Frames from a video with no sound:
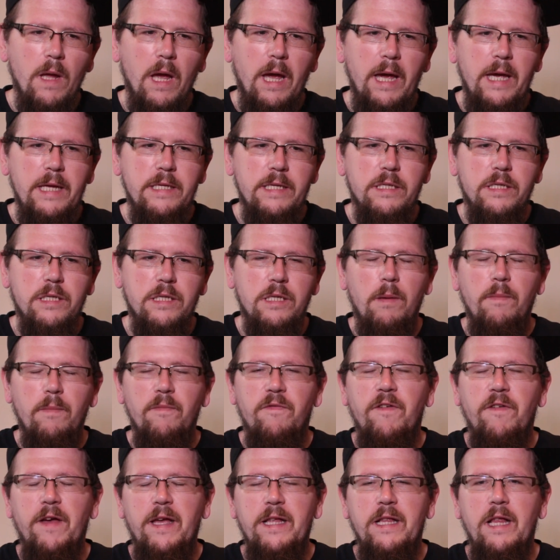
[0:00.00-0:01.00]
it's
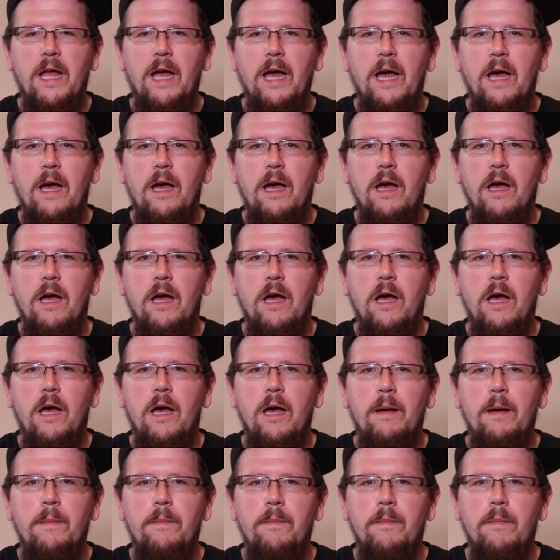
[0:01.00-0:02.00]
something that
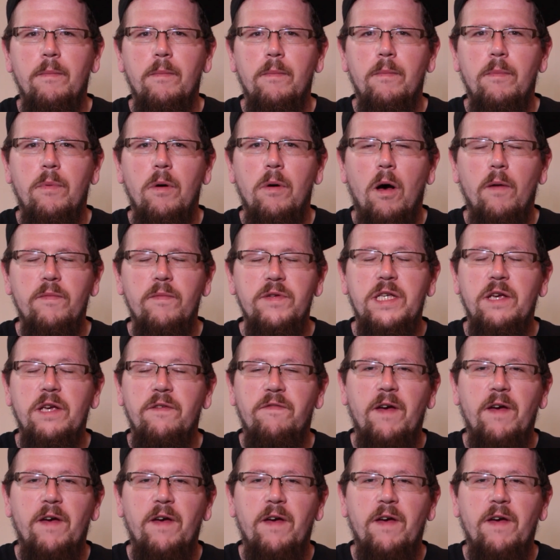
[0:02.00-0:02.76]
obviously